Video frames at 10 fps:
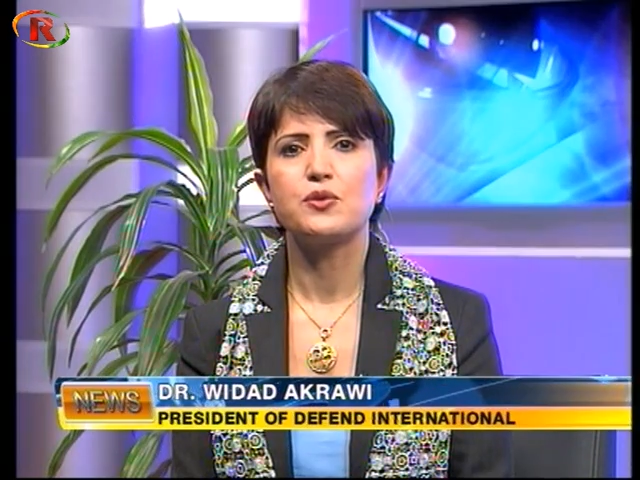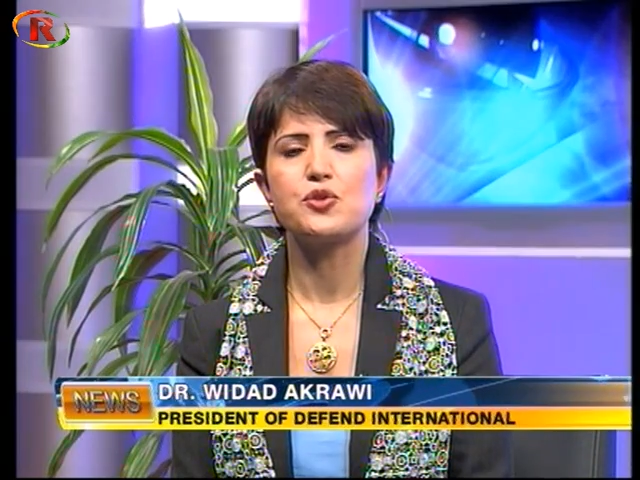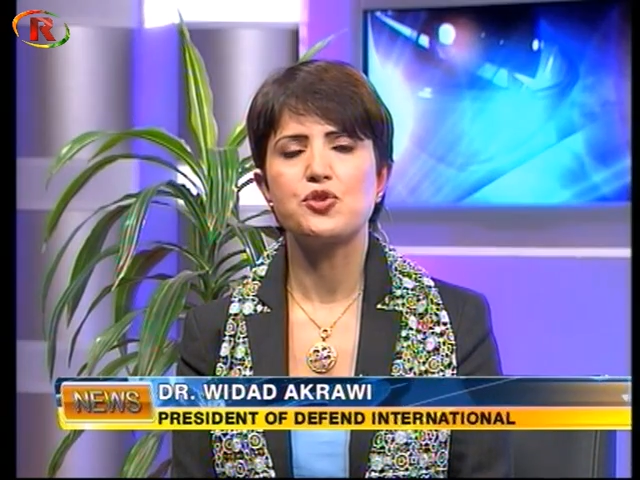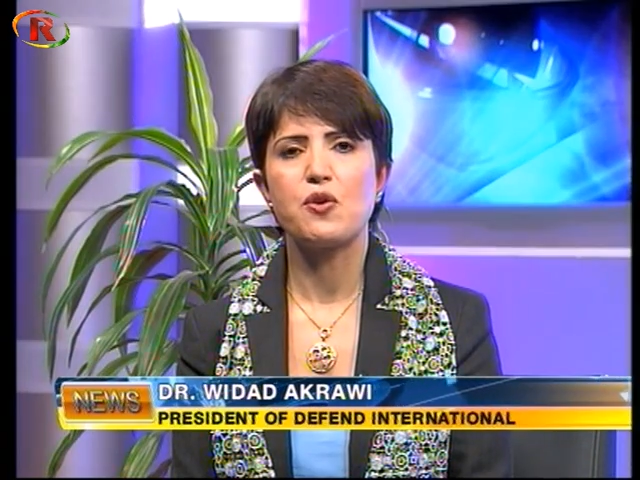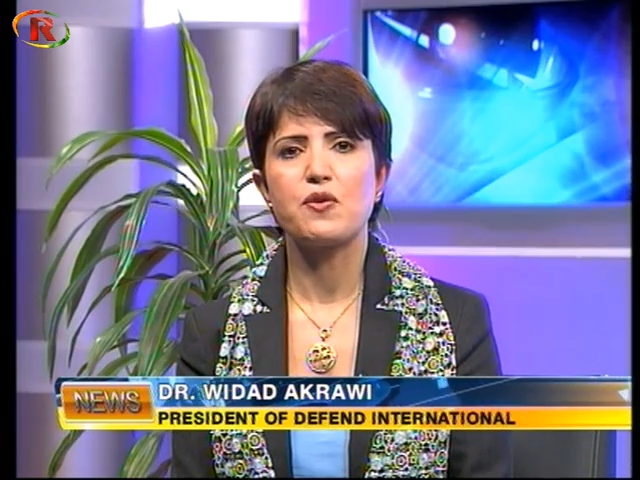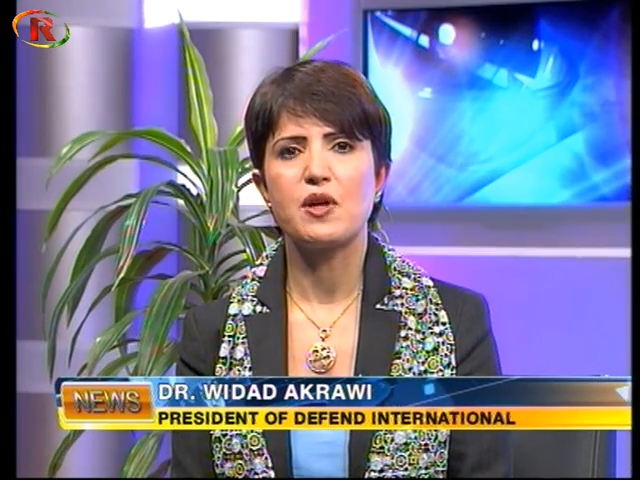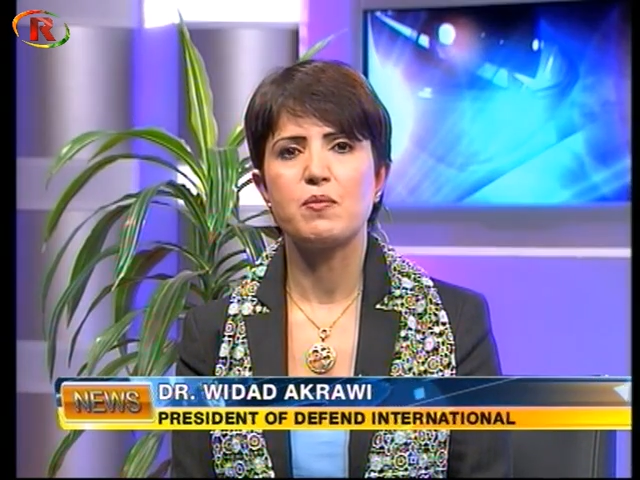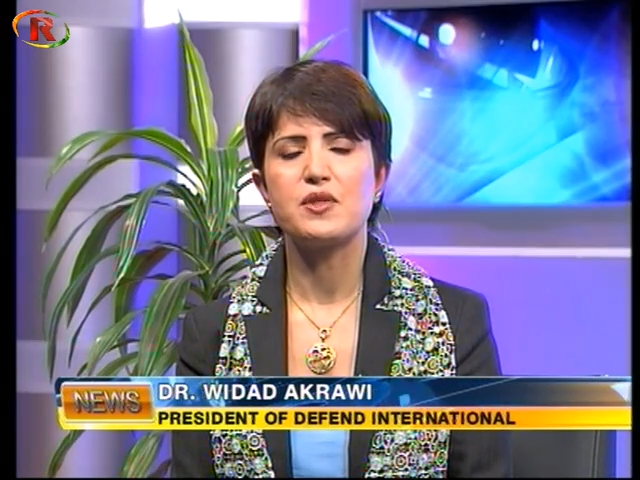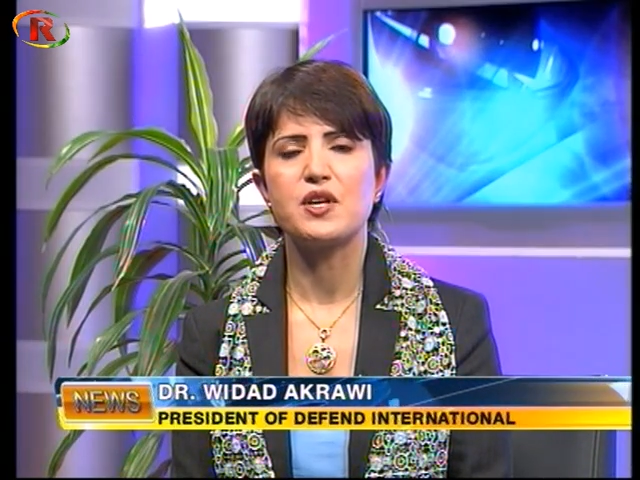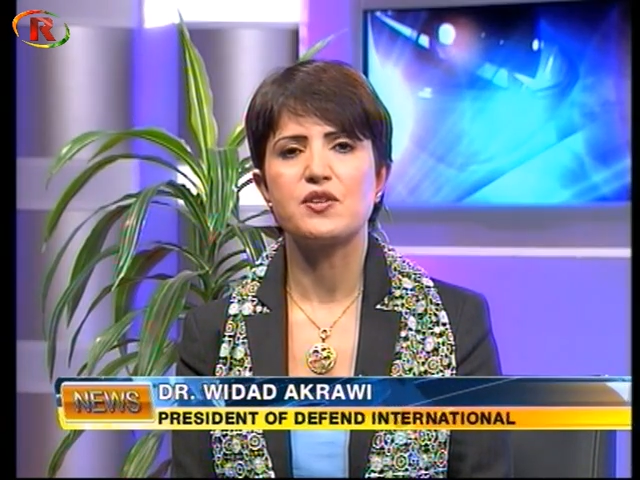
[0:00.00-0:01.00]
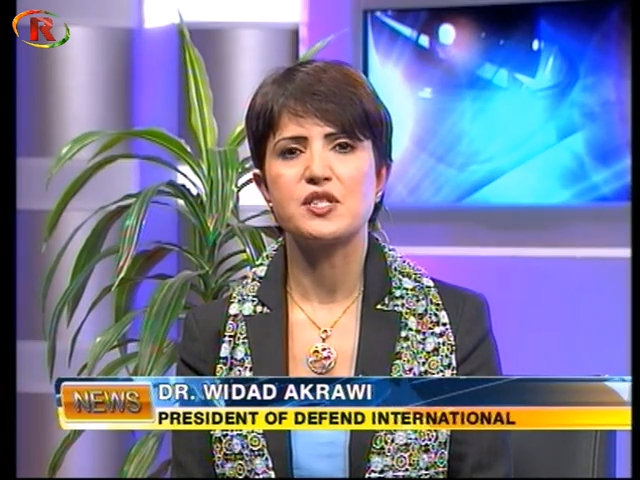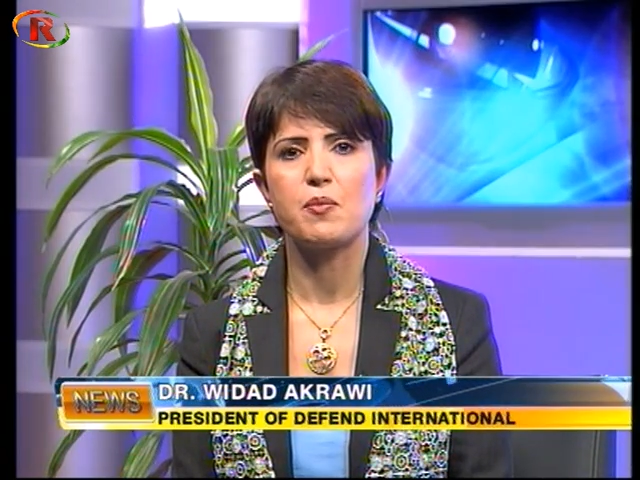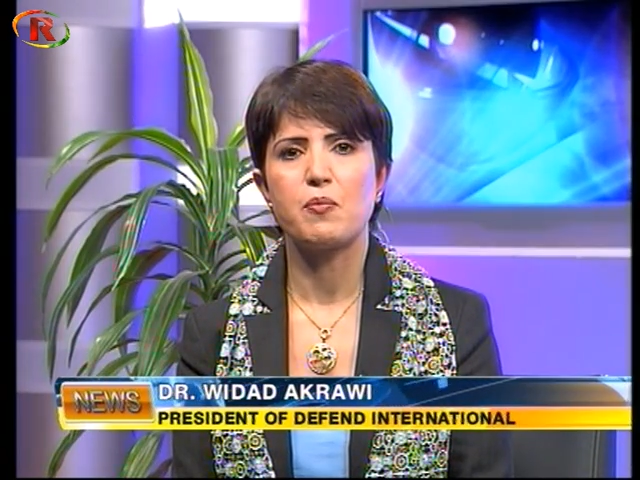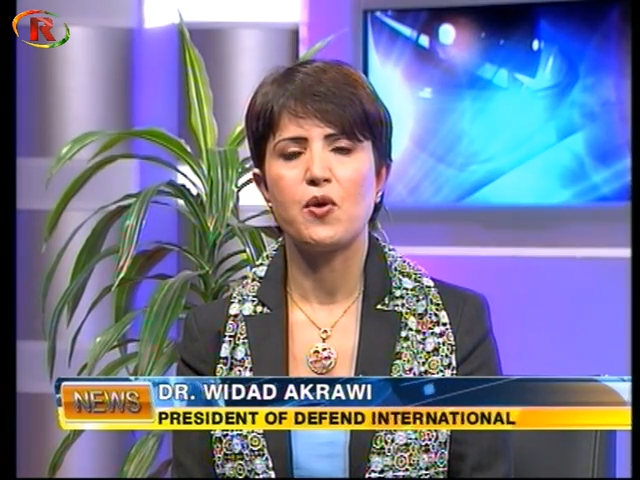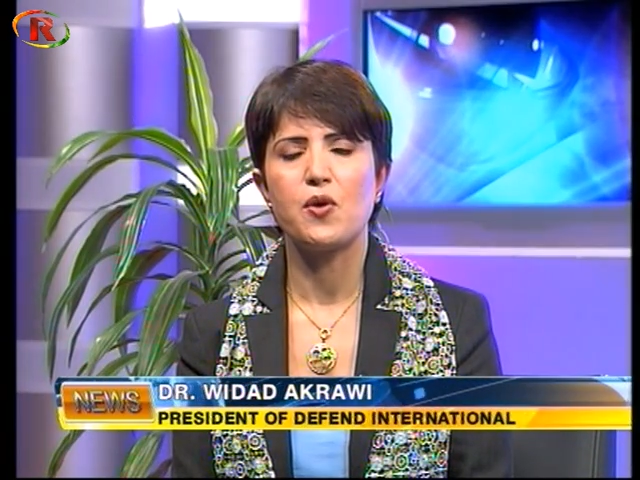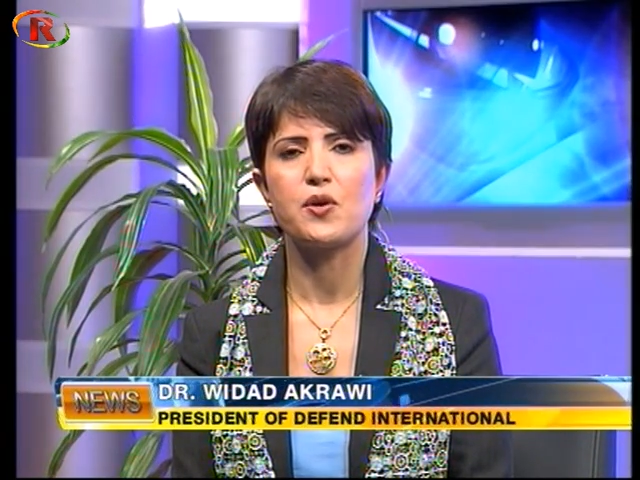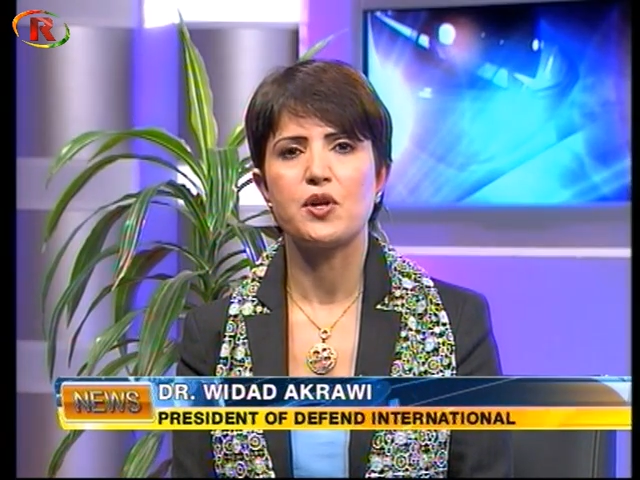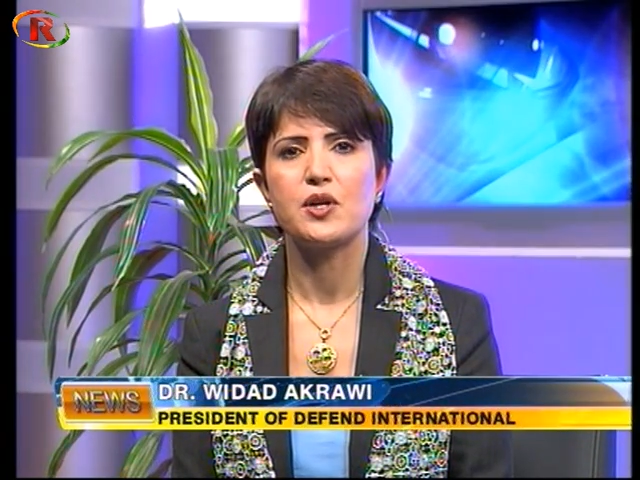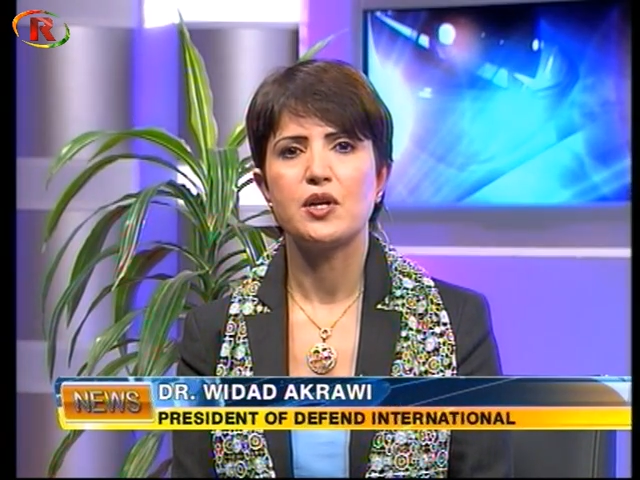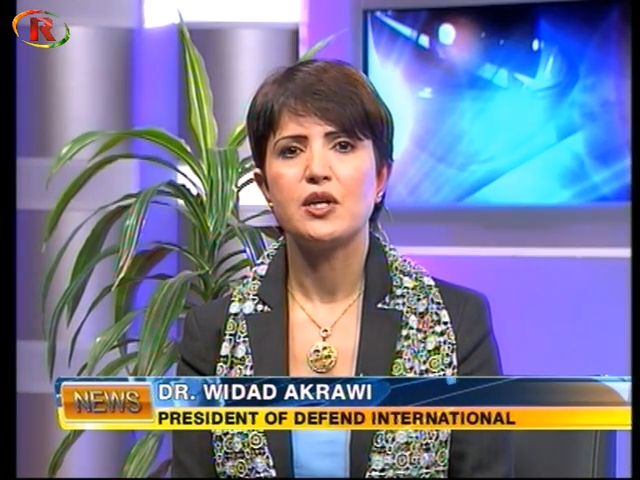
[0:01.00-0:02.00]
to show them their
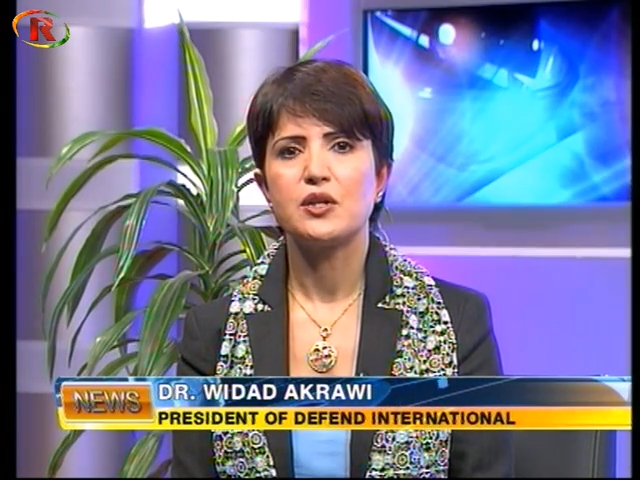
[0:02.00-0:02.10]
support,